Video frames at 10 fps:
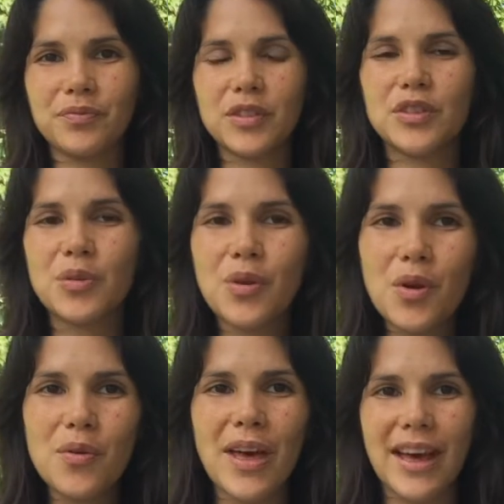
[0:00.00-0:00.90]
So
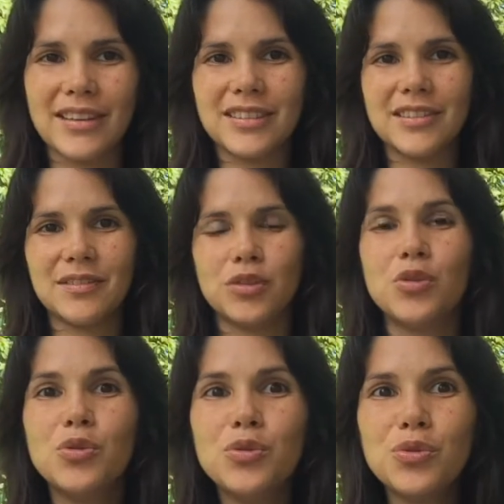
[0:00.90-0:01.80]
know that.
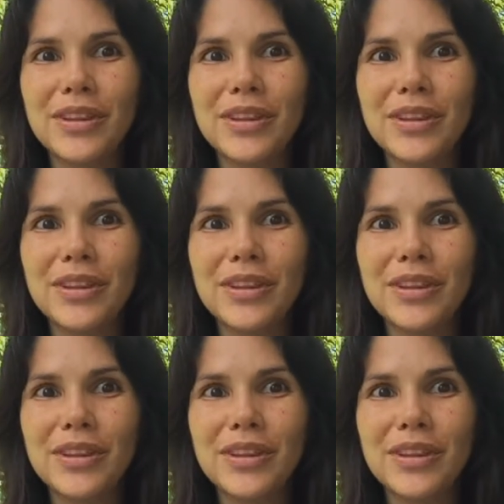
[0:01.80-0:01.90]
Use